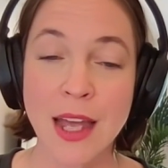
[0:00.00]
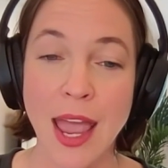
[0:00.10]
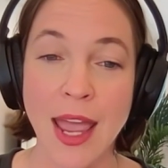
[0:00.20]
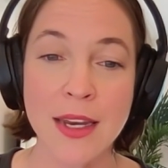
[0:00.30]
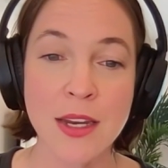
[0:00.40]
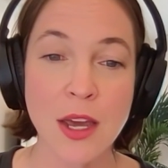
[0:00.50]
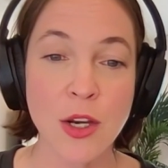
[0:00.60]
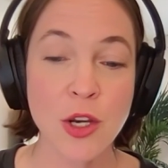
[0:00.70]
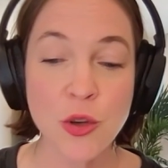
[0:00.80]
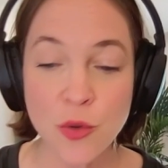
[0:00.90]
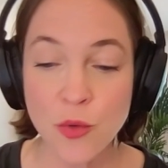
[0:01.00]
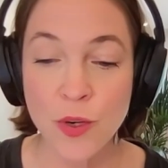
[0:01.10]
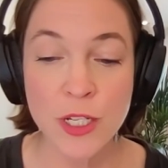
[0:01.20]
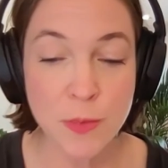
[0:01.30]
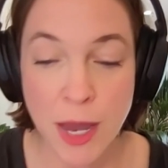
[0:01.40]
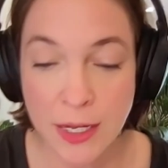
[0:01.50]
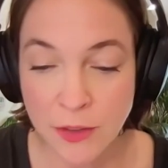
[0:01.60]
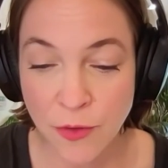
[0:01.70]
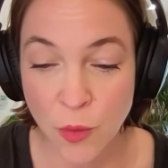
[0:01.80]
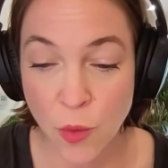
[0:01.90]
and a new
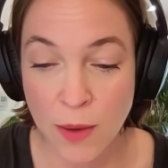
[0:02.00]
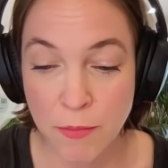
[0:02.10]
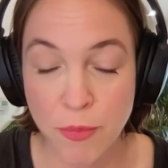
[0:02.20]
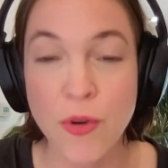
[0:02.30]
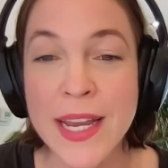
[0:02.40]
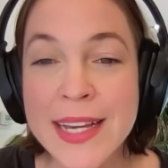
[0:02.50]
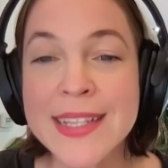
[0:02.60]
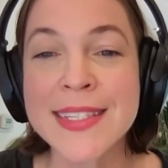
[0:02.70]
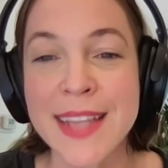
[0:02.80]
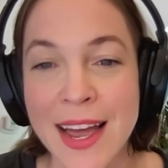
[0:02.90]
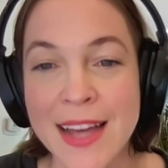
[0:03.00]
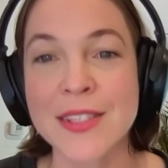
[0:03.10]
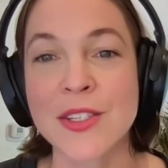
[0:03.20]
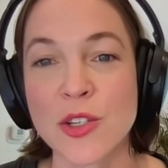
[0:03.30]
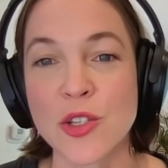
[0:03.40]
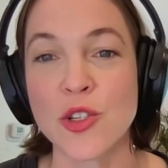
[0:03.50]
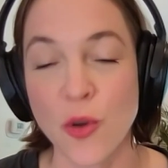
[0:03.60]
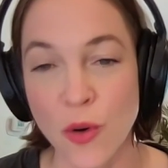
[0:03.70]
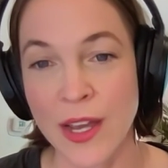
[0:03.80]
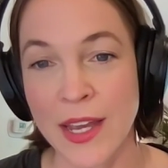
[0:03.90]
respect for what brings us
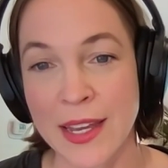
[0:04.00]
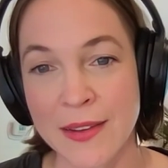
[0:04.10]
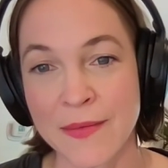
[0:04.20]
joy,